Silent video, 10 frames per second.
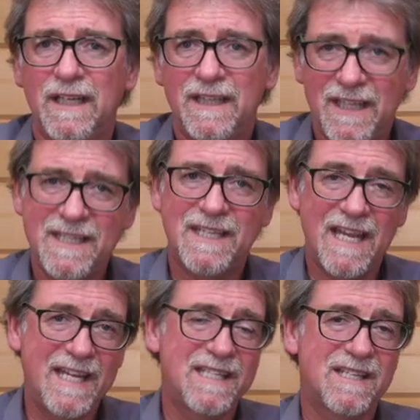This
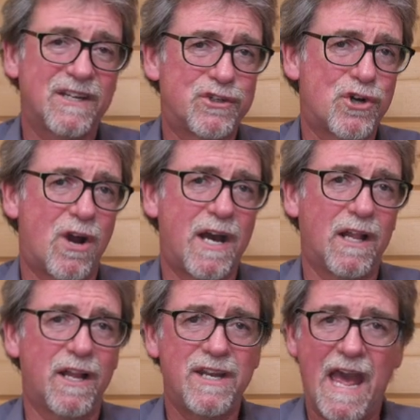is a
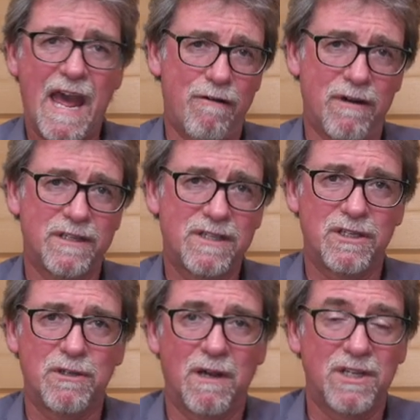trial and error
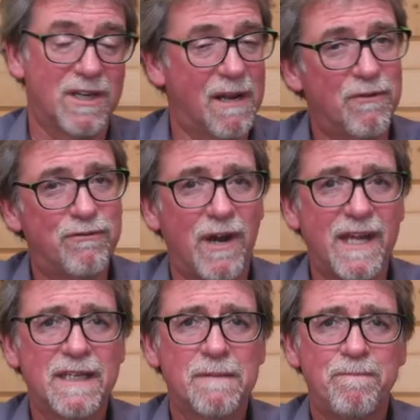situation, I'm
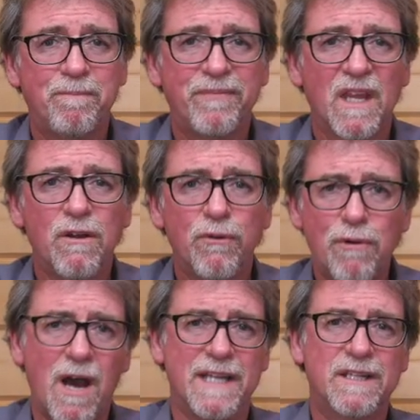afraid.
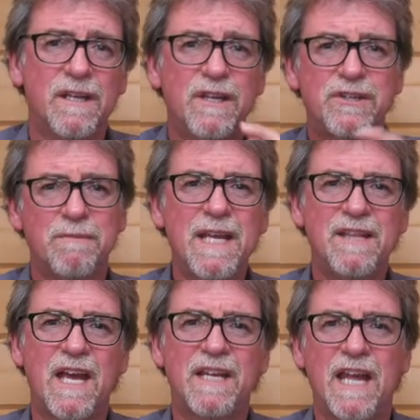Right, to me
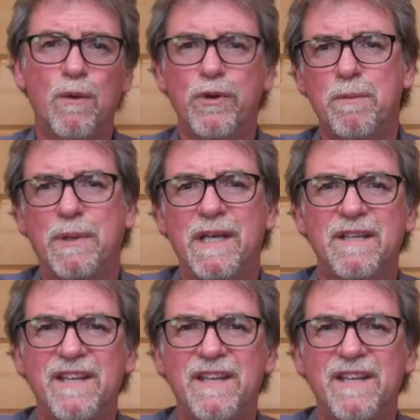then, it would appear